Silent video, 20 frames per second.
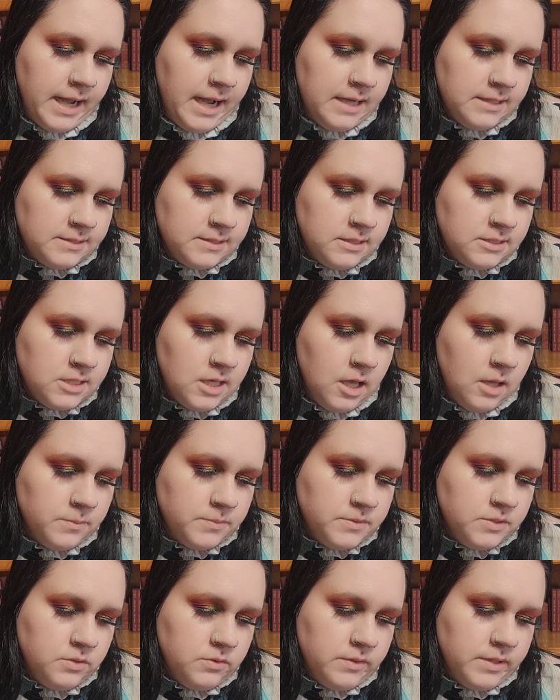acid to
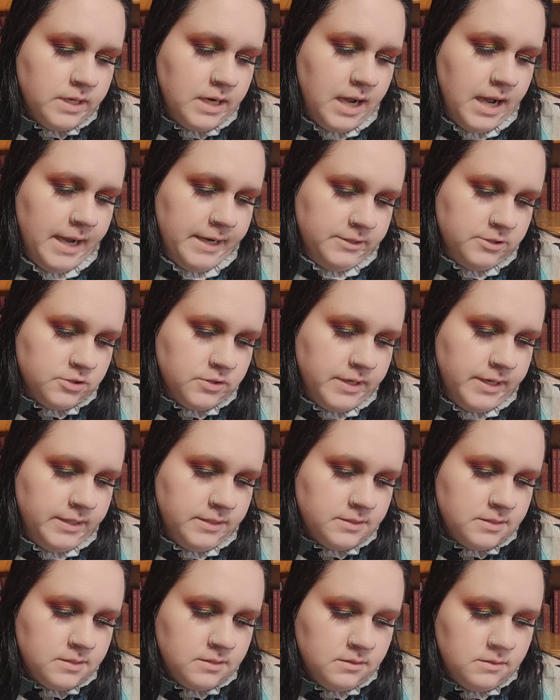help soothe and
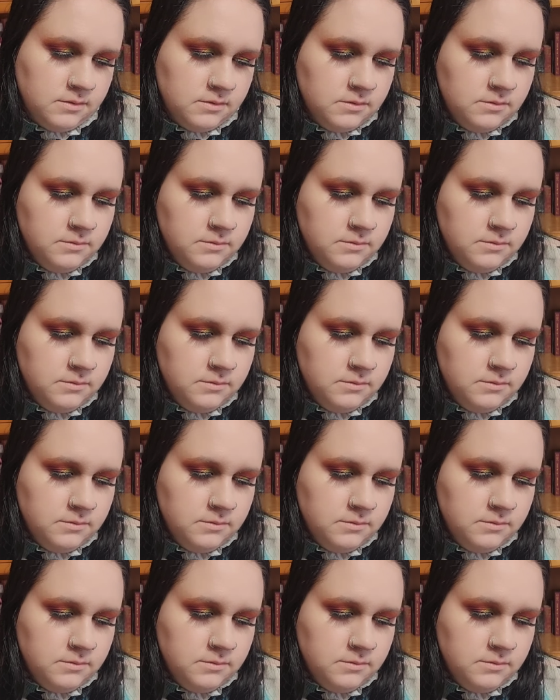hydrate.